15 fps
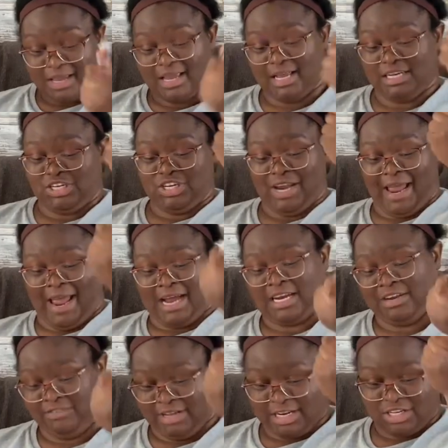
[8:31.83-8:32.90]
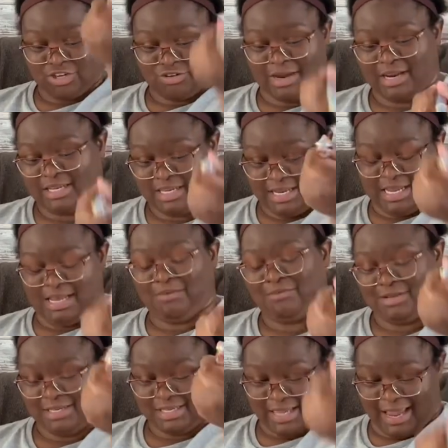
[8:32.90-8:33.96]
And she actively tried to get
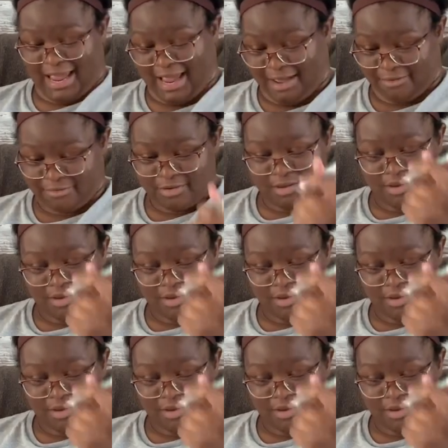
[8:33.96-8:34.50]
with Sav.